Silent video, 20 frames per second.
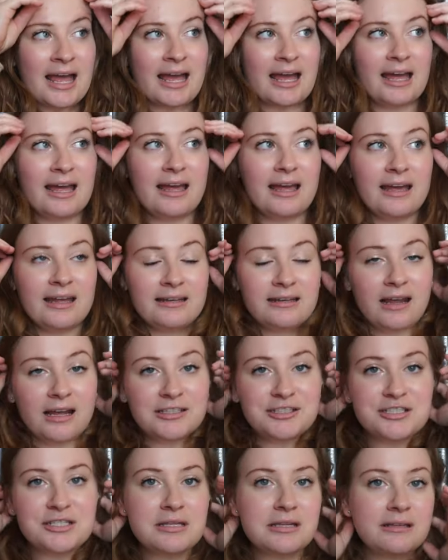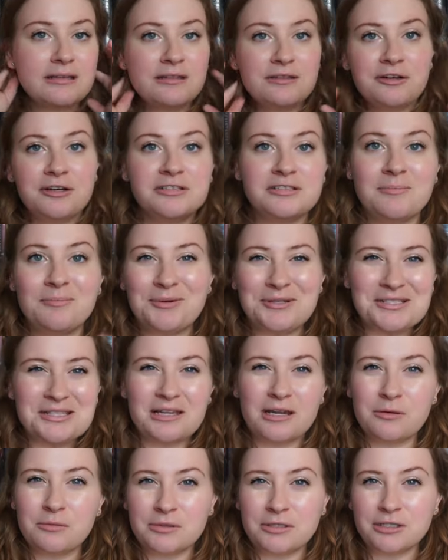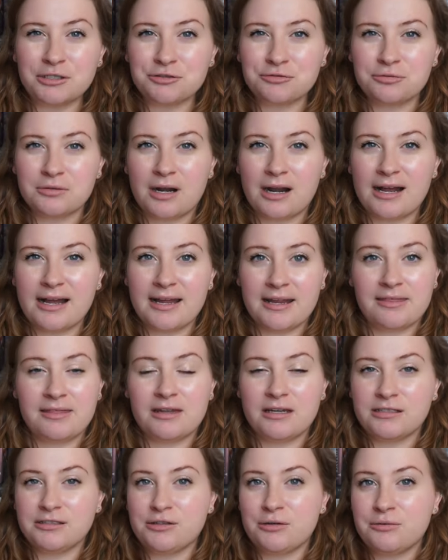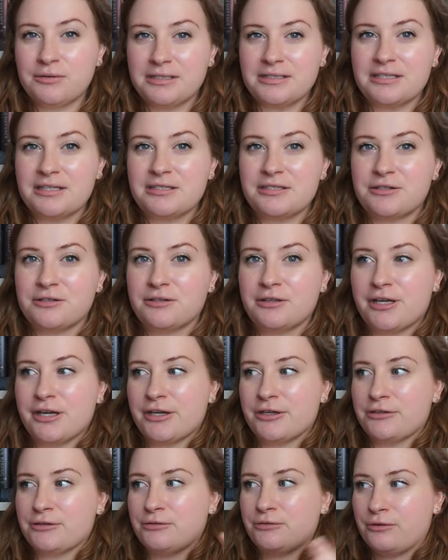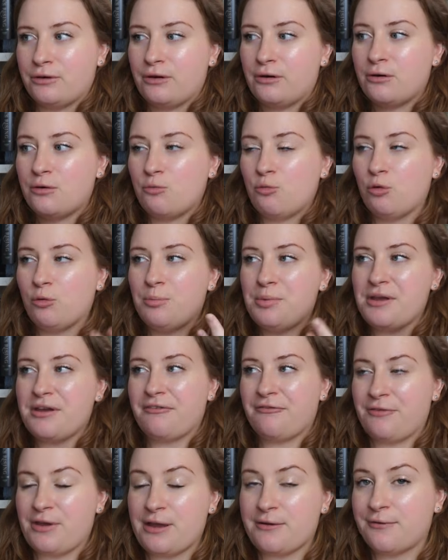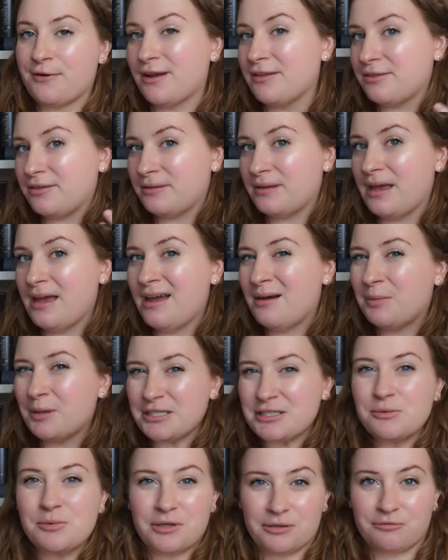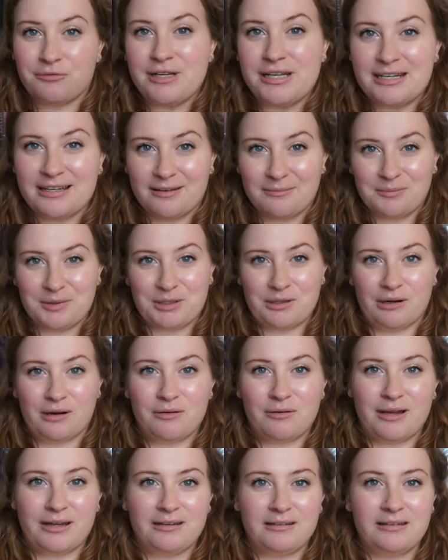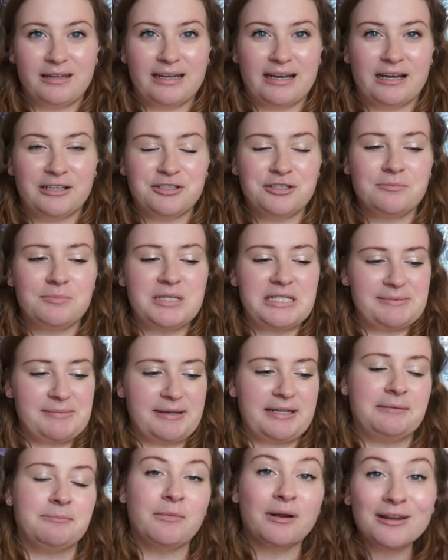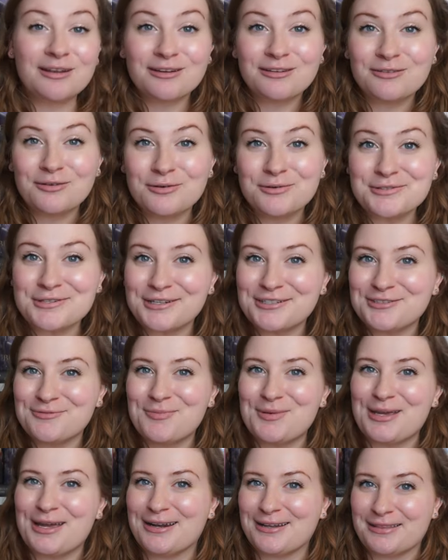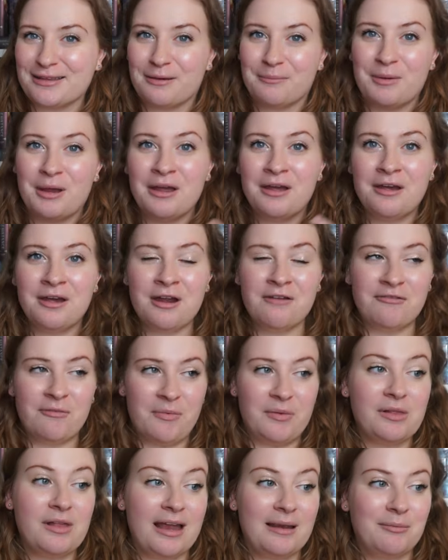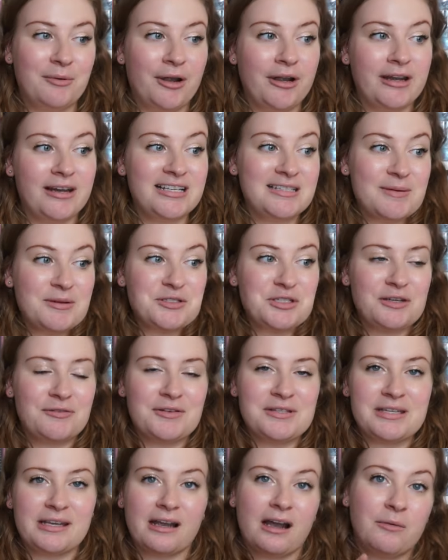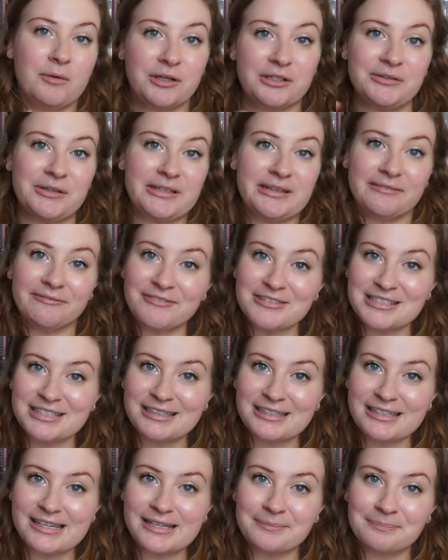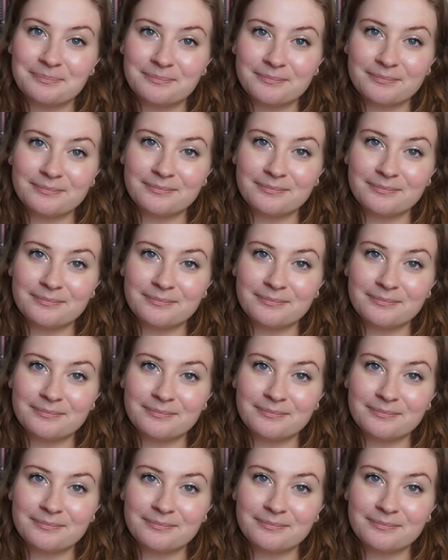and I just think that there are some books that I want to try that I don't necessarily know will be a favorite, but I still want to read them, you know? And, like, I shouldn't be spending money on those. I should be getting them from the library, especially if it's, like, I want to read them physically.